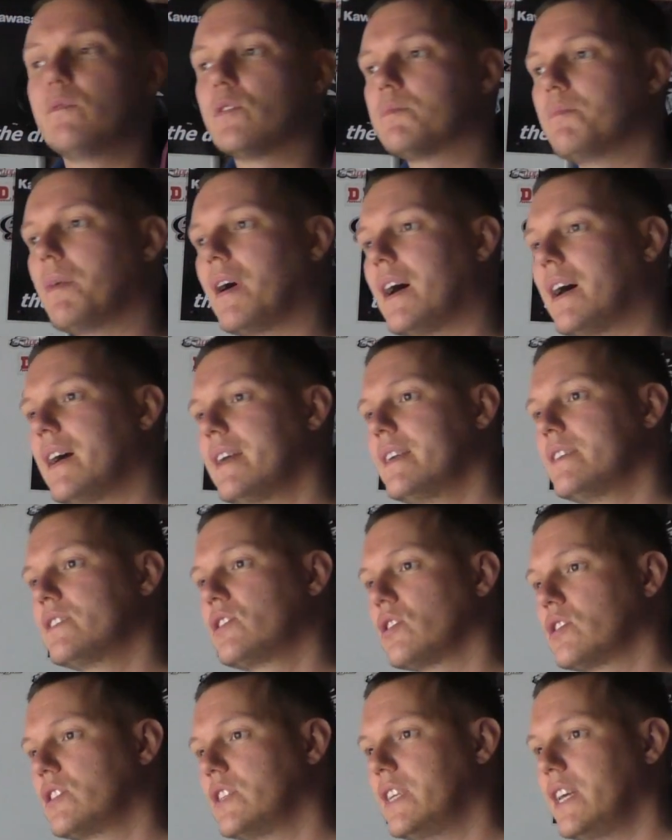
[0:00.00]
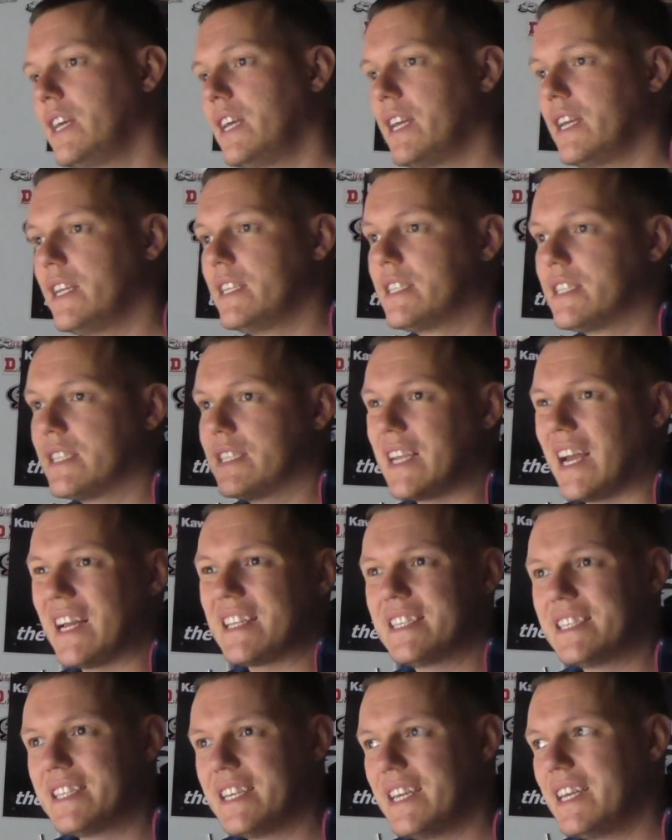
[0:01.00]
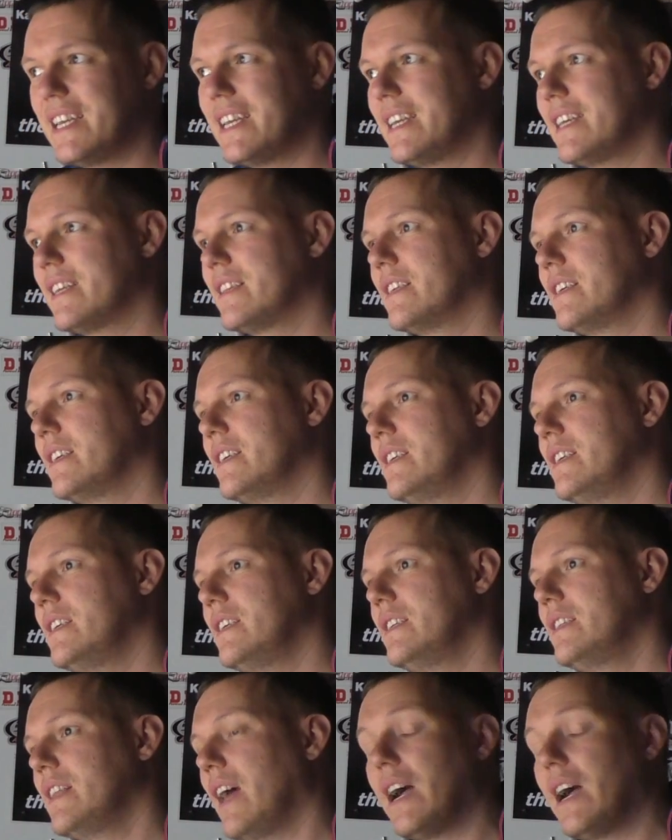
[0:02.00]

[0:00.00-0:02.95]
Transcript: it was my so today is Saturday the